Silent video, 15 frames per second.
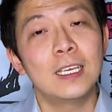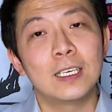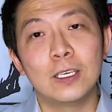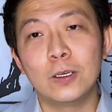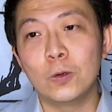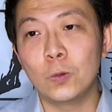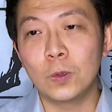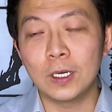
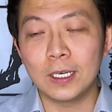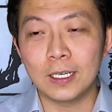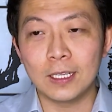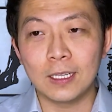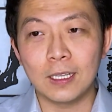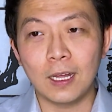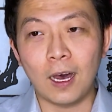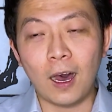you
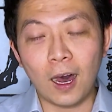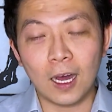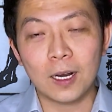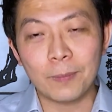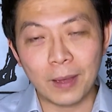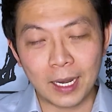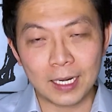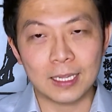will
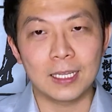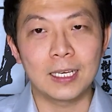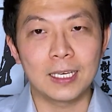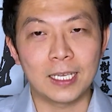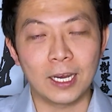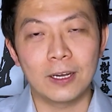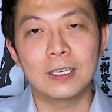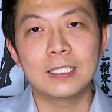automatically
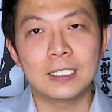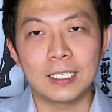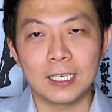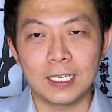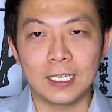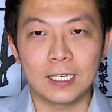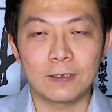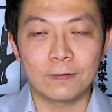
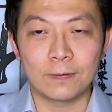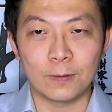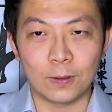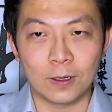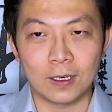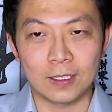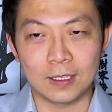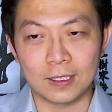guaranteed
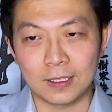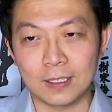for